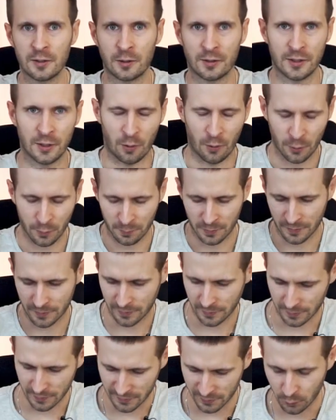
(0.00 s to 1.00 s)
on the orbit
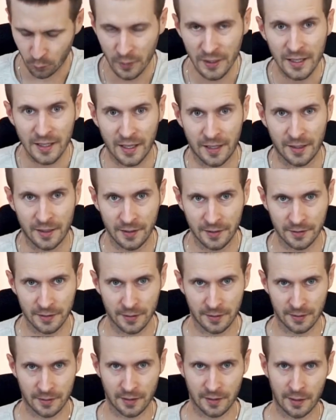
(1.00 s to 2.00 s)
is weaker
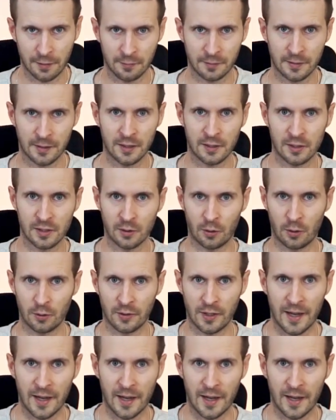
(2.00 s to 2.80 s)
than the gravitation on